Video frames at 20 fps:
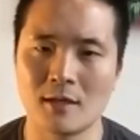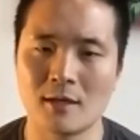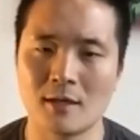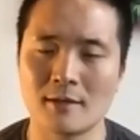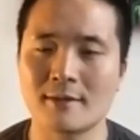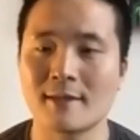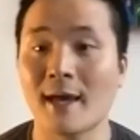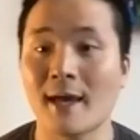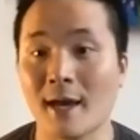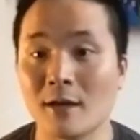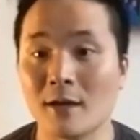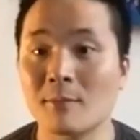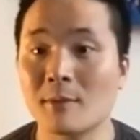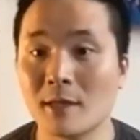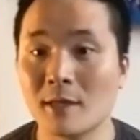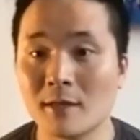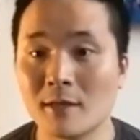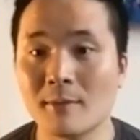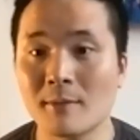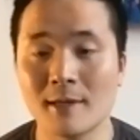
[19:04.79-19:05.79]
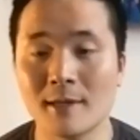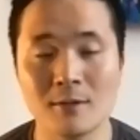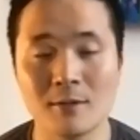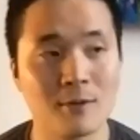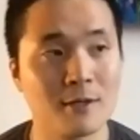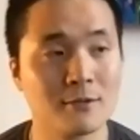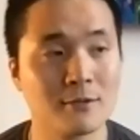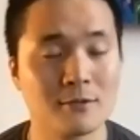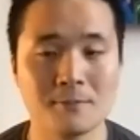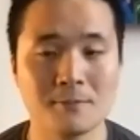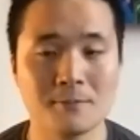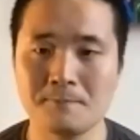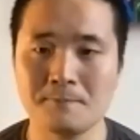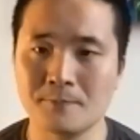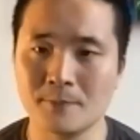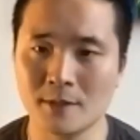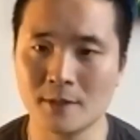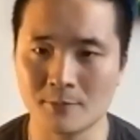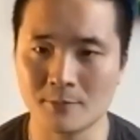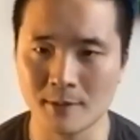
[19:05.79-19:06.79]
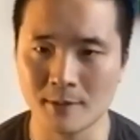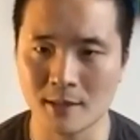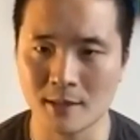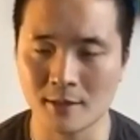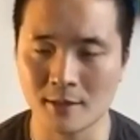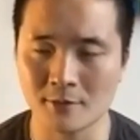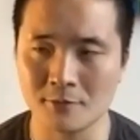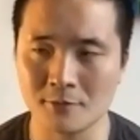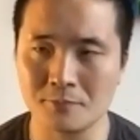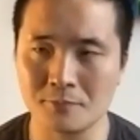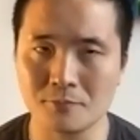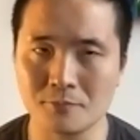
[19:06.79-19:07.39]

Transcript: attack me in many ways is because